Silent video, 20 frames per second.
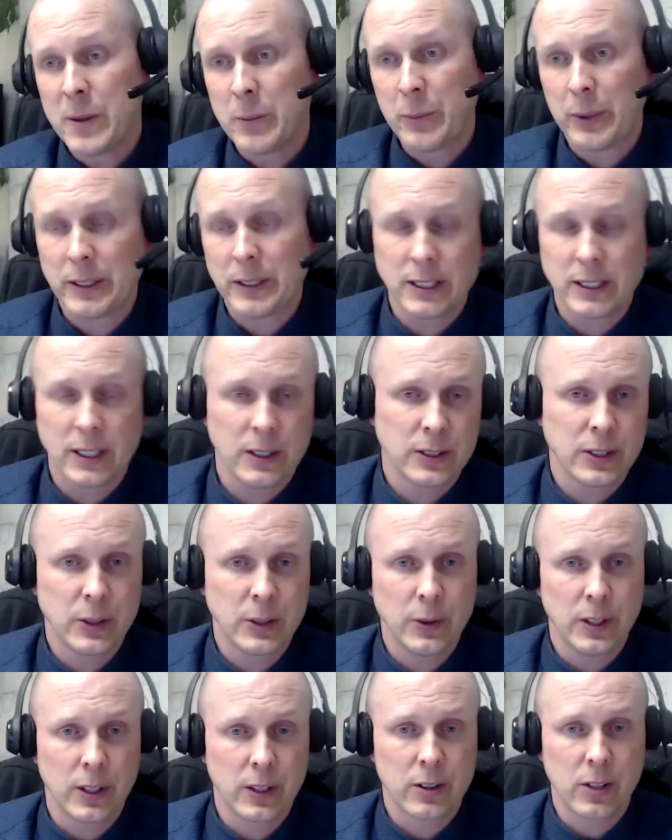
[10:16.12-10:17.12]
Plus, they also
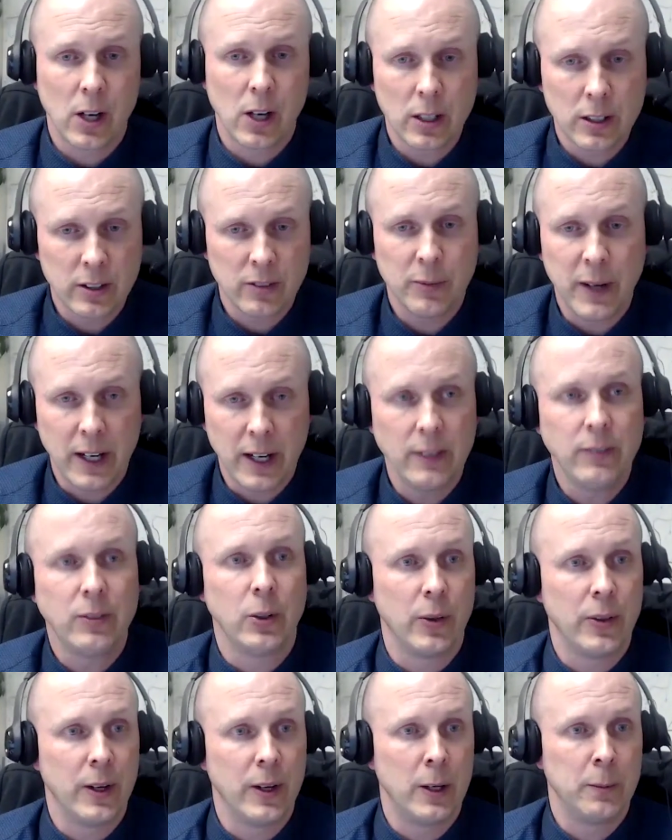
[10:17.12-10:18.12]
do a lot of cognitive
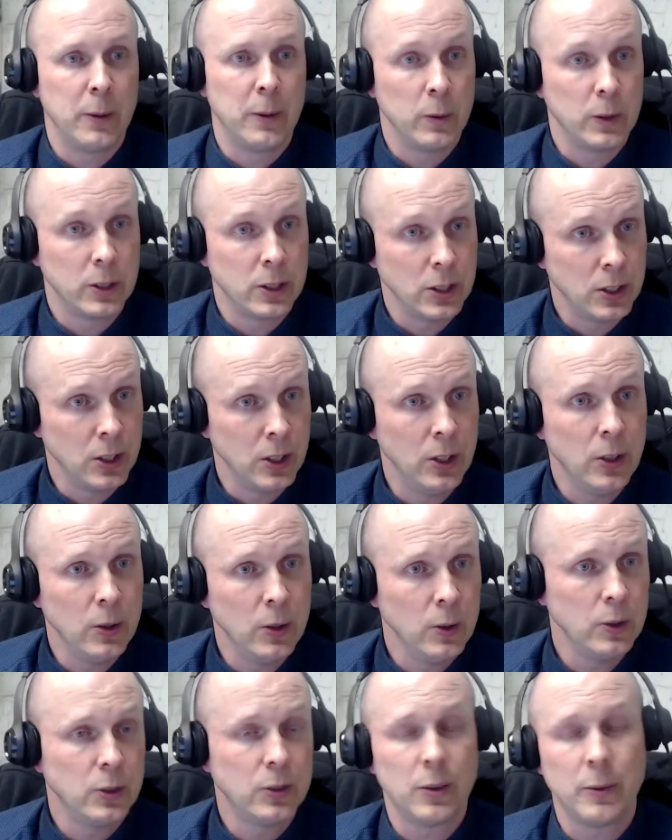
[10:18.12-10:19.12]
behavioral therapy, which is
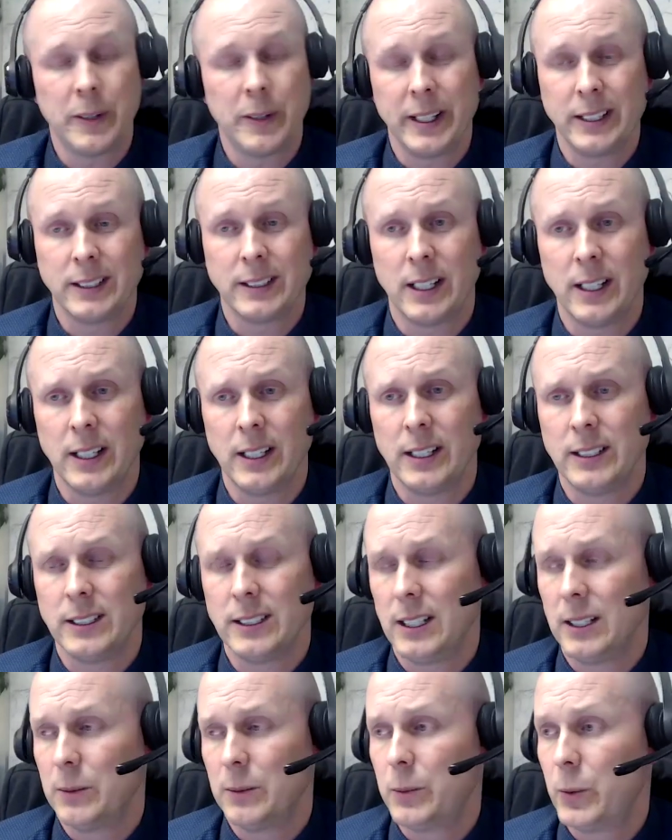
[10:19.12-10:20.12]
huge from an anxiety
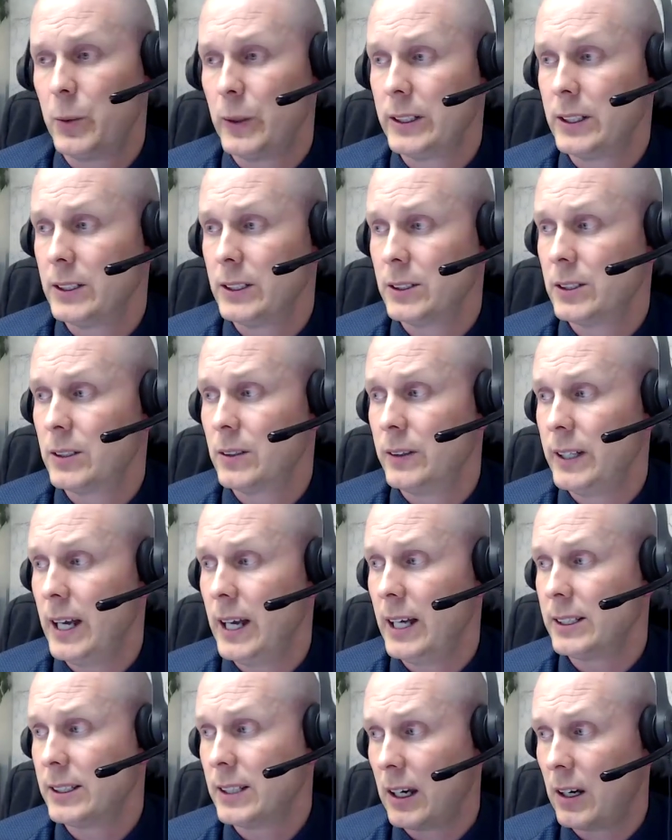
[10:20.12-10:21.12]
standpoint. And so,
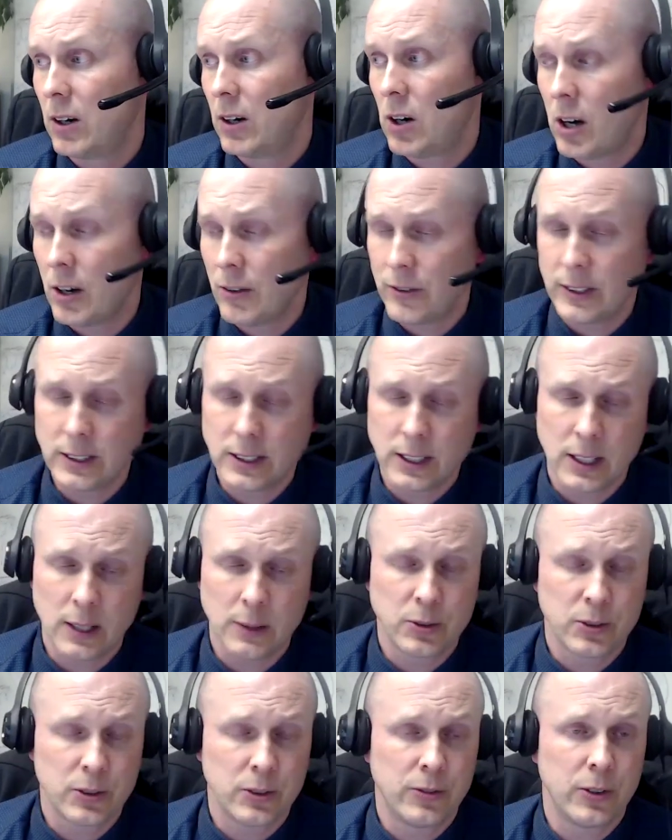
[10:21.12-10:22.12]
yes, I
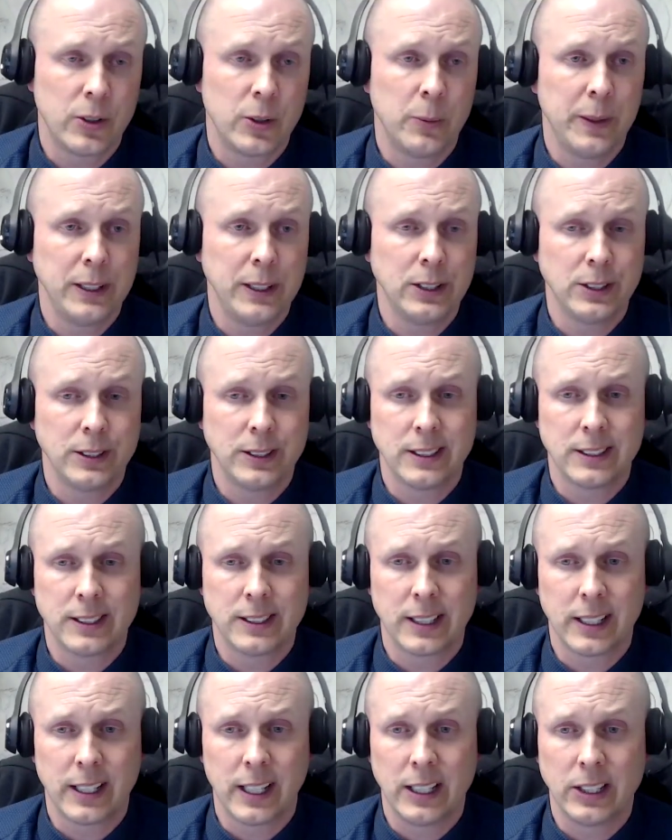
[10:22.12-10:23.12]
oftentimes refer patients to
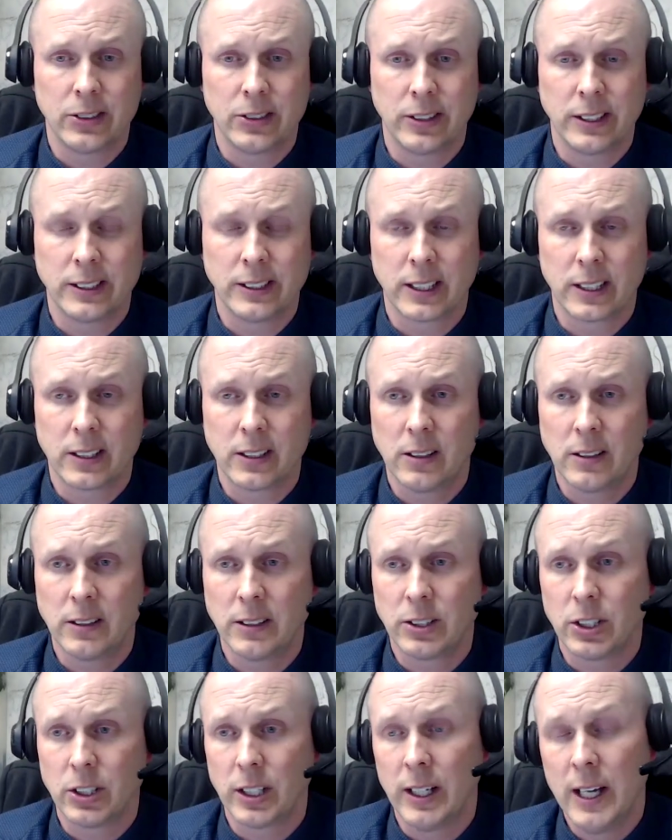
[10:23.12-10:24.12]
psychiatry and
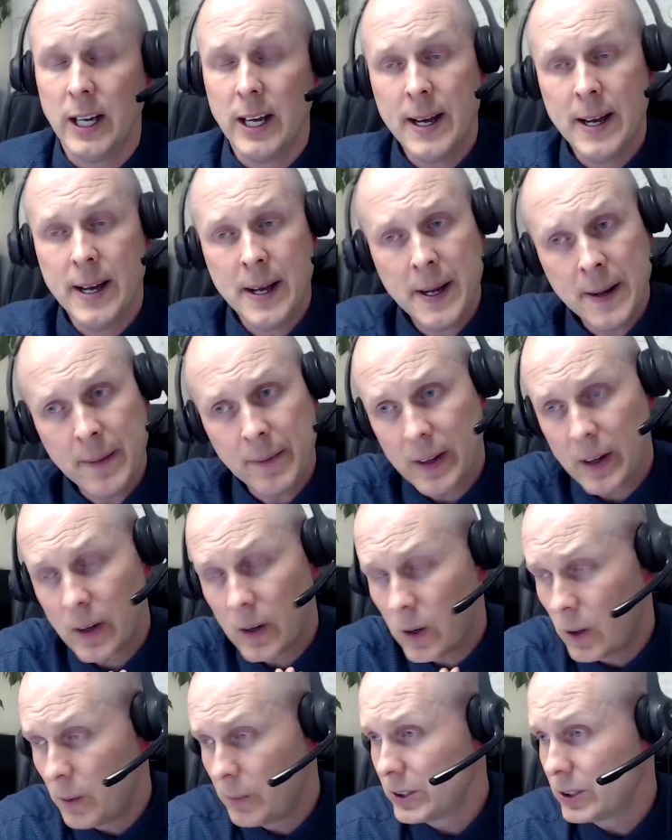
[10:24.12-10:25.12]
psychology. Now,
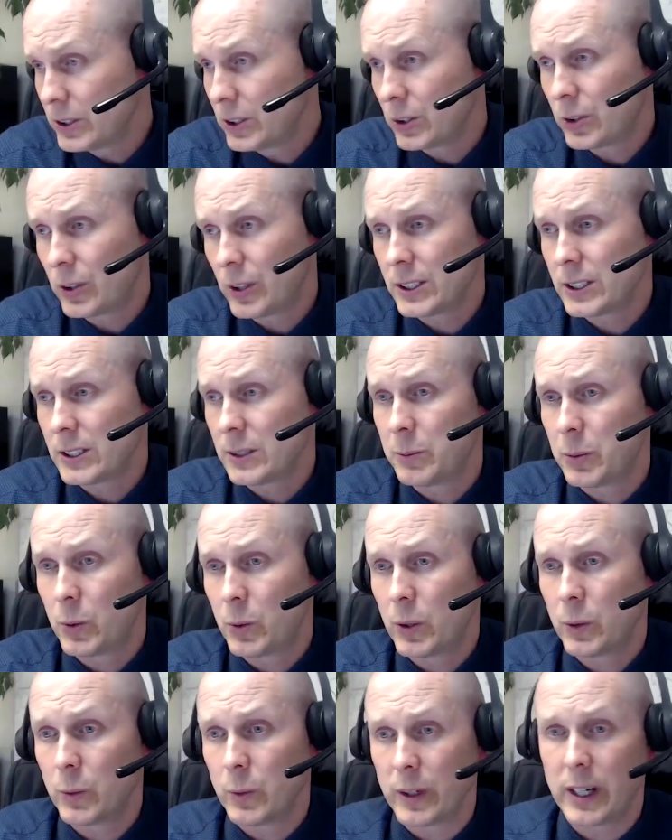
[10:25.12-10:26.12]
almost across the
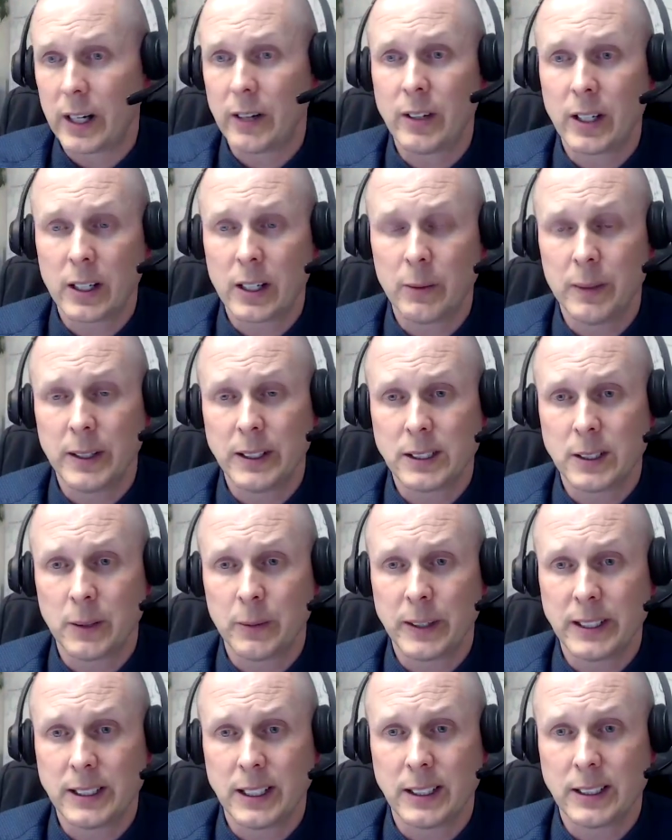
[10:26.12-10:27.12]
board, when I recommend
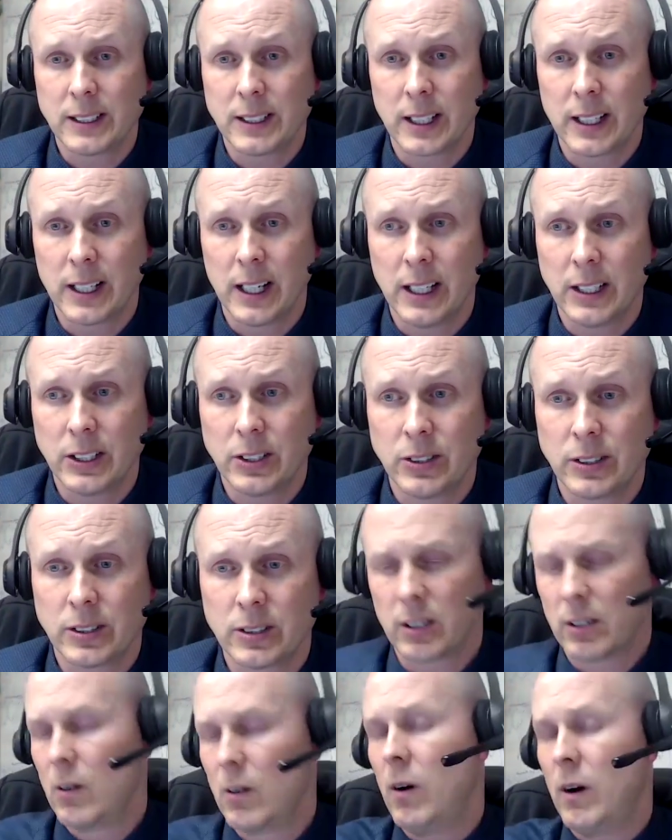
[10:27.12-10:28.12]
somebody see a psychiatrist,
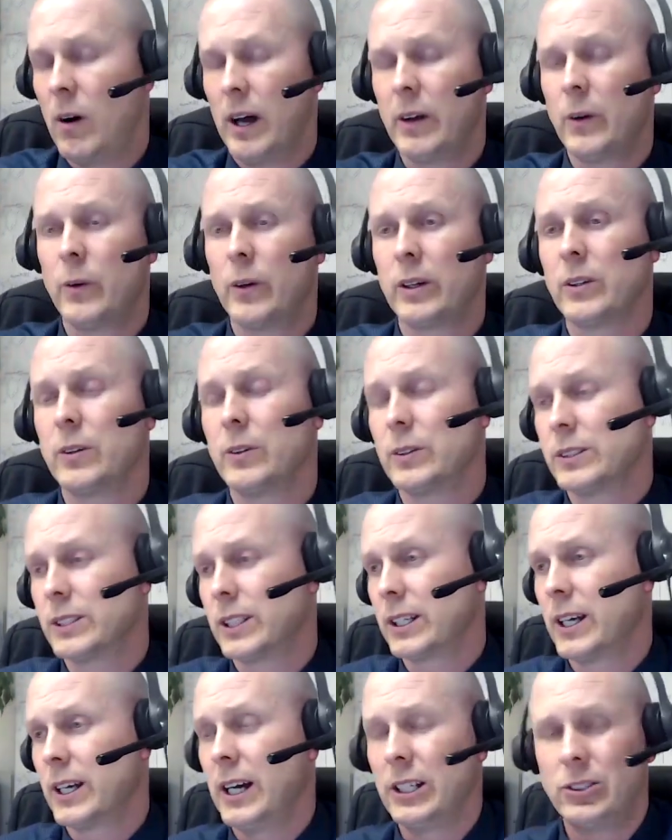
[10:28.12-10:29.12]
they're like, oh, I don't want to go to a
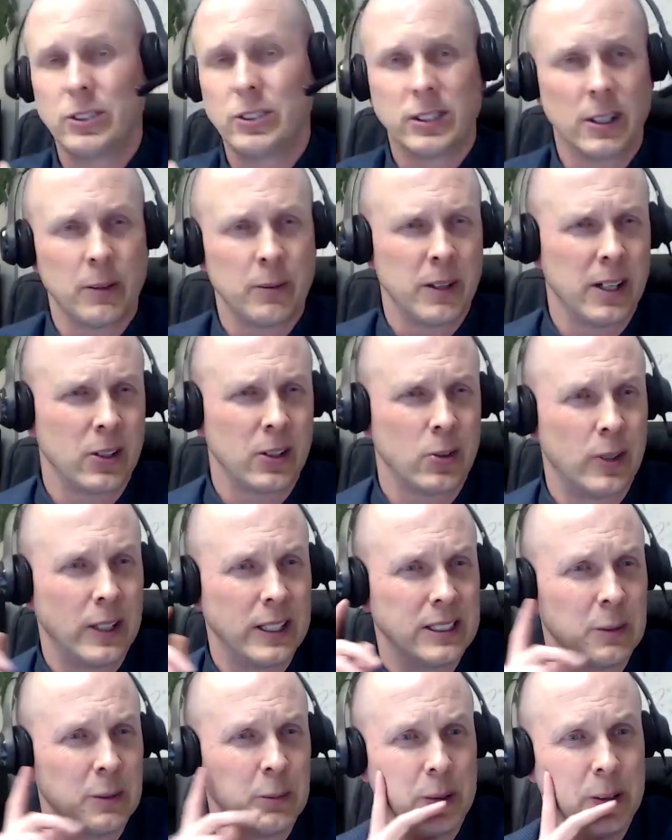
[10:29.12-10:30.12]
psychiatrist. I'm not a
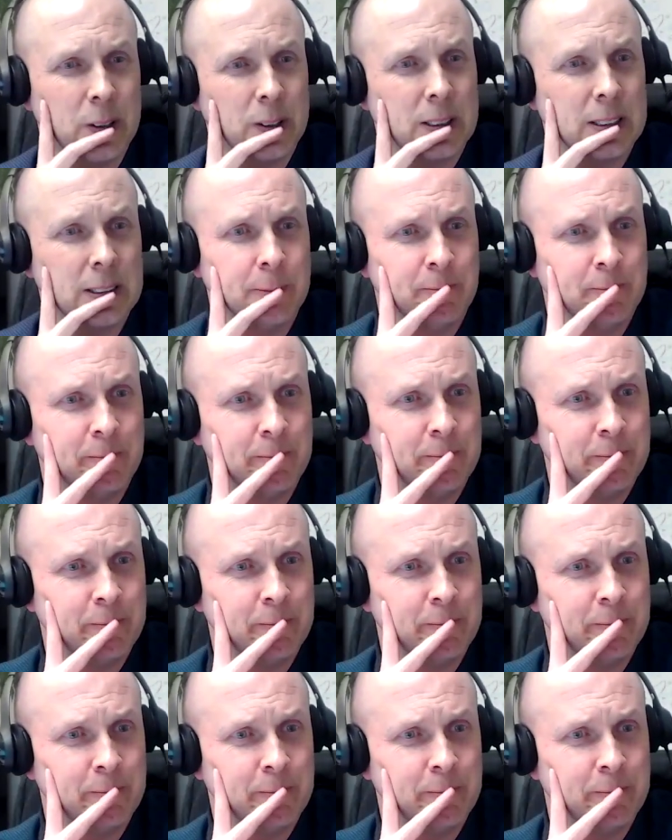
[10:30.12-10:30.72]
crazy person.